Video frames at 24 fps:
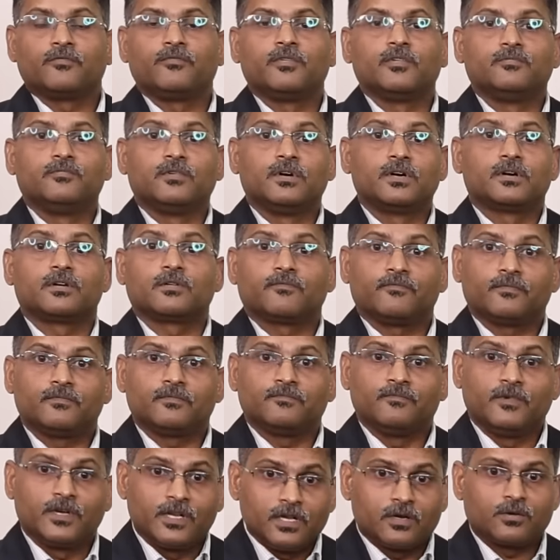We work
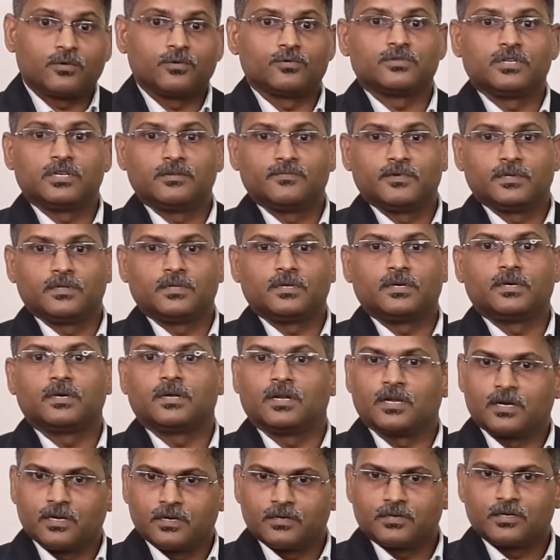very closely with
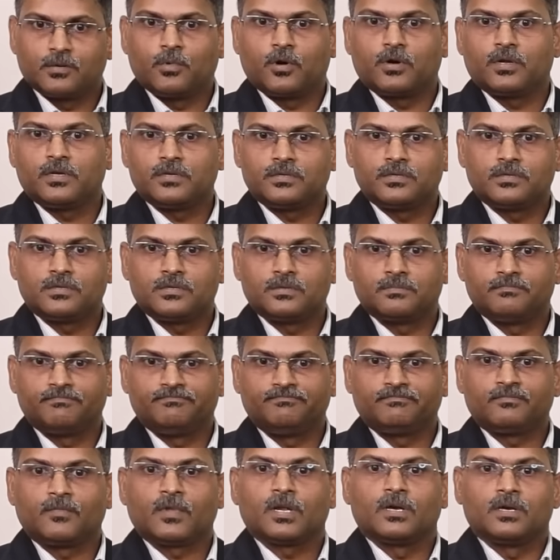regulatory bodies,
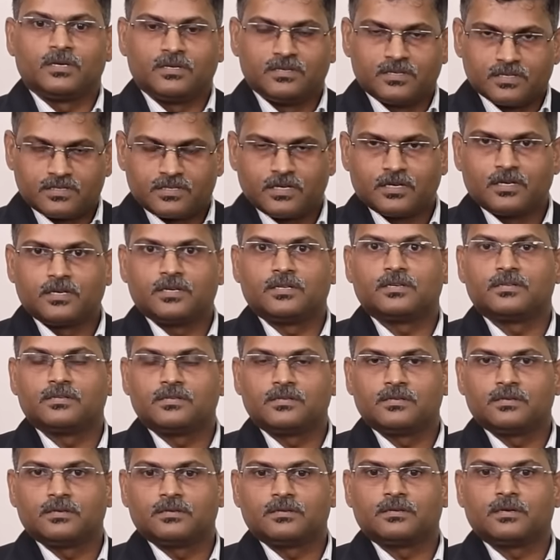industry
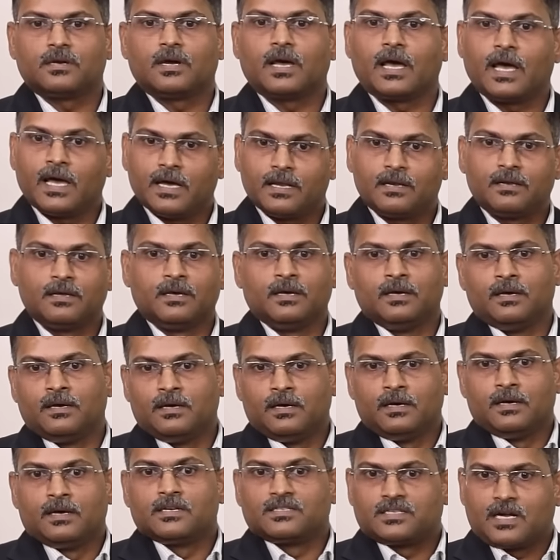leaders, and
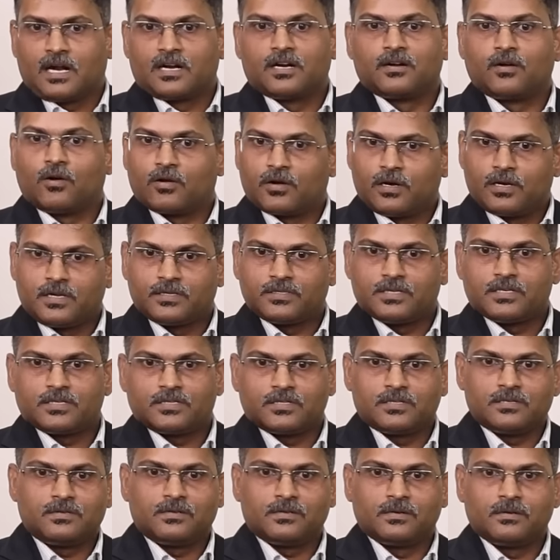standard
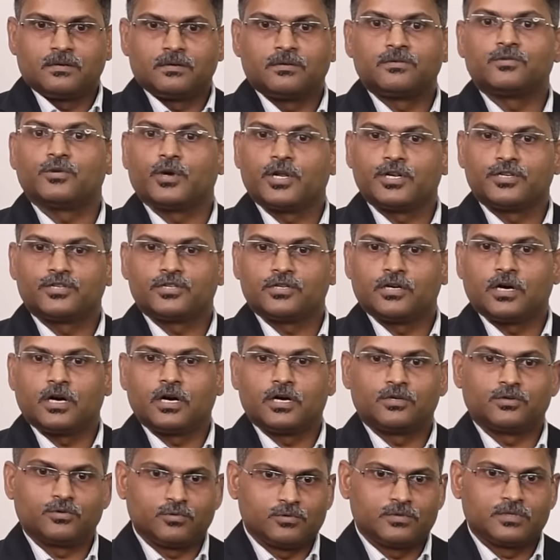organizations to ensure
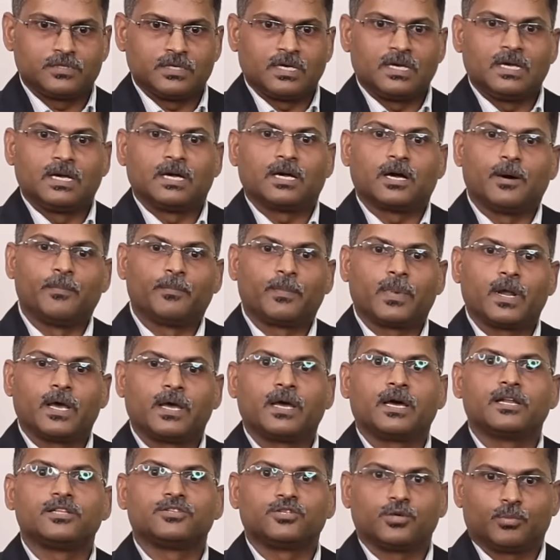our tools comply
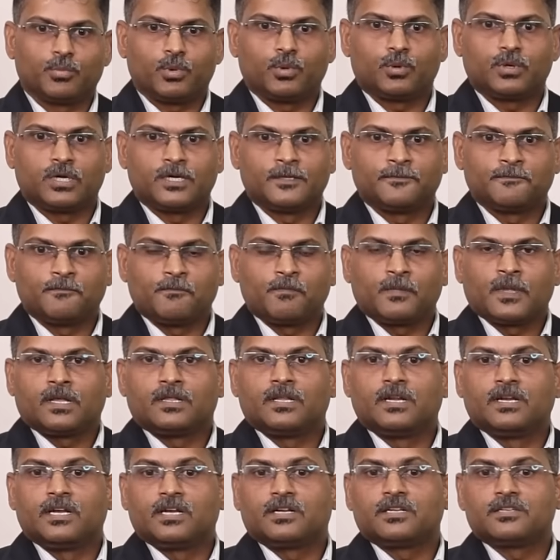and support
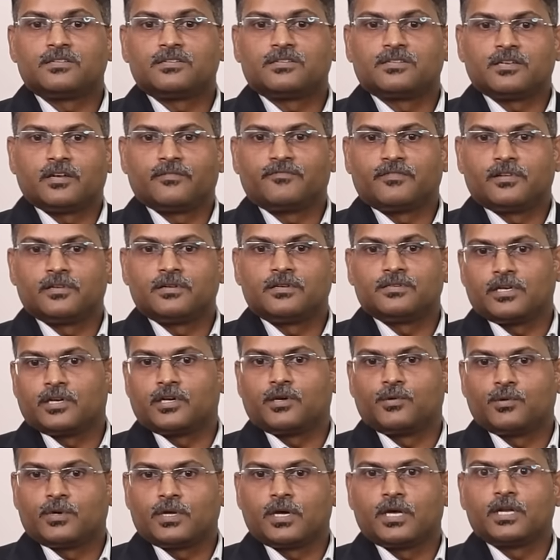the latest safety,
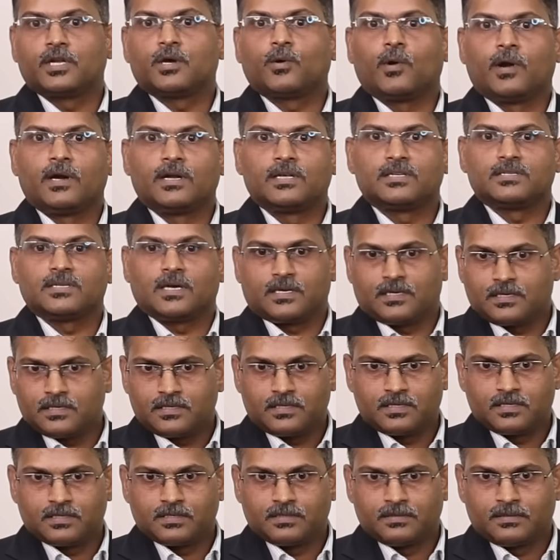security, and quality
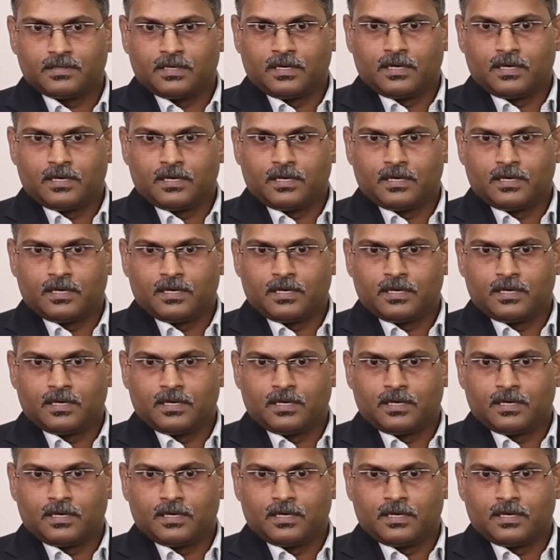standards.